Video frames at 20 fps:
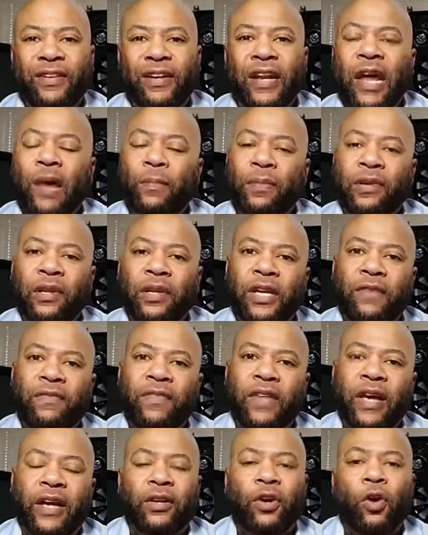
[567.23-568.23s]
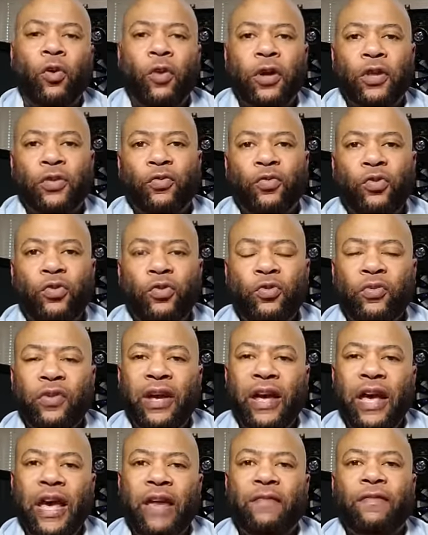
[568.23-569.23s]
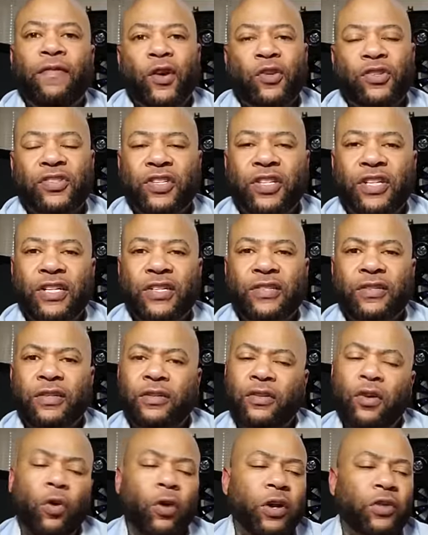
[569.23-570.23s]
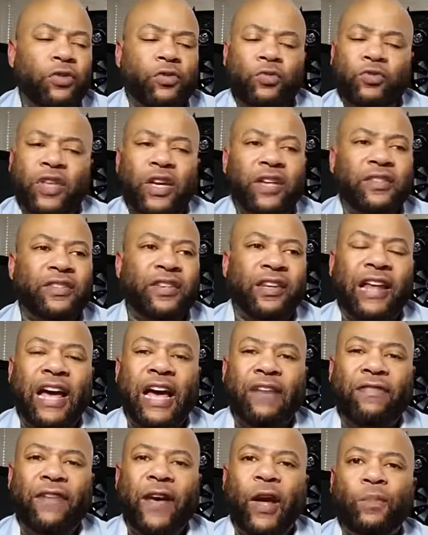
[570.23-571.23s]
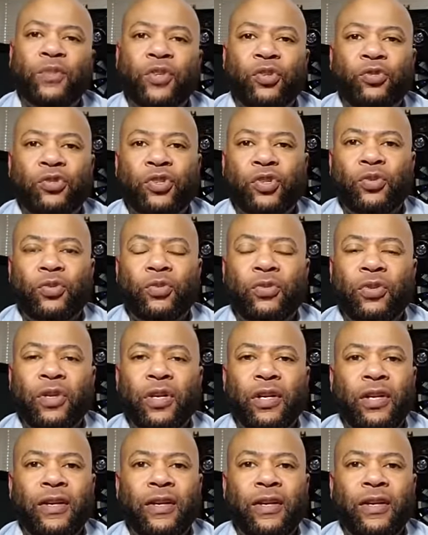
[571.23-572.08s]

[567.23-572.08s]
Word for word: And I believe that going through adversities and going through things in life help you to